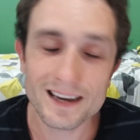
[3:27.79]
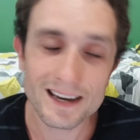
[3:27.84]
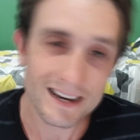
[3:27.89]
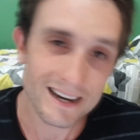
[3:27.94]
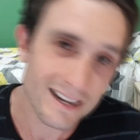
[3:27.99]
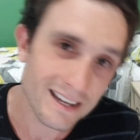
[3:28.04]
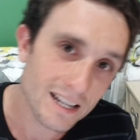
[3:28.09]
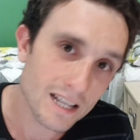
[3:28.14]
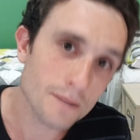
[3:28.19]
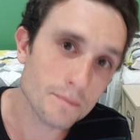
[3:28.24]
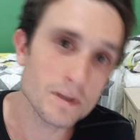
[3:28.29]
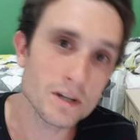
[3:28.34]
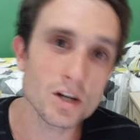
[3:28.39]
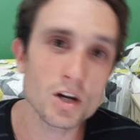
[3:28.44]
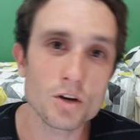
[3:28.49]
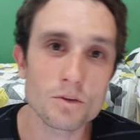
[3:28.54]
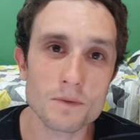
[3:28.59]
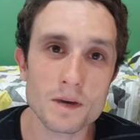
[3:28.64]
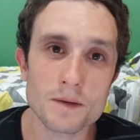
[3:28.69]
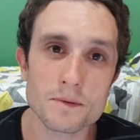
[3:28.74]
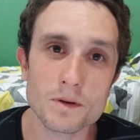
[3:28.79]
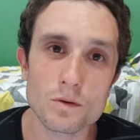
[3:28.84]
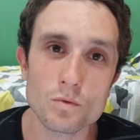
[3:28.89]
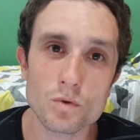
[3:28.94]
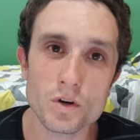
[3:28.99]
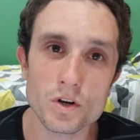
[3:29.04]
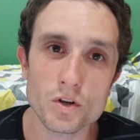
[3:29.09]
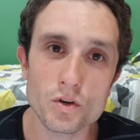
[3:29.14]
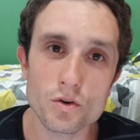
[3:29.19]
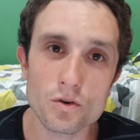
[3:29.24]
And let me know maybe
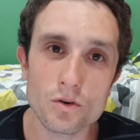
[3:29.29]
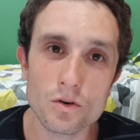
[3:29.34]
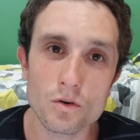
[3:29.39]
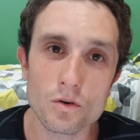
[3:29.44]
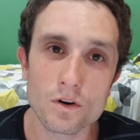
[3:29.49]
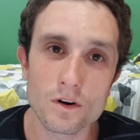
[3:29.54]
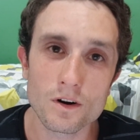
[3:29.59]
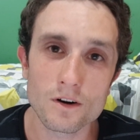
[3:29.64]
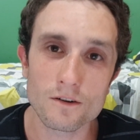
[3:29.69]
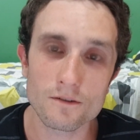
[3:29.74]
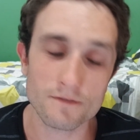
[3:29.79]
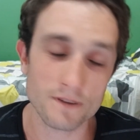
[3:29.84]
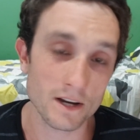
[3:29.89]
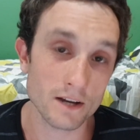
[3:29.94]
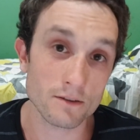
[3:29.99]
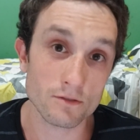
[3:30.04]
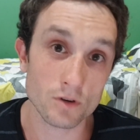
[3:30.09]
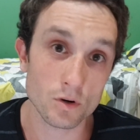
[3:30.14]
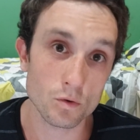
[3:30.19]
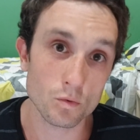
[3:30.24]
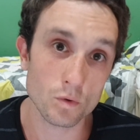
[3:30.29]
what your favourite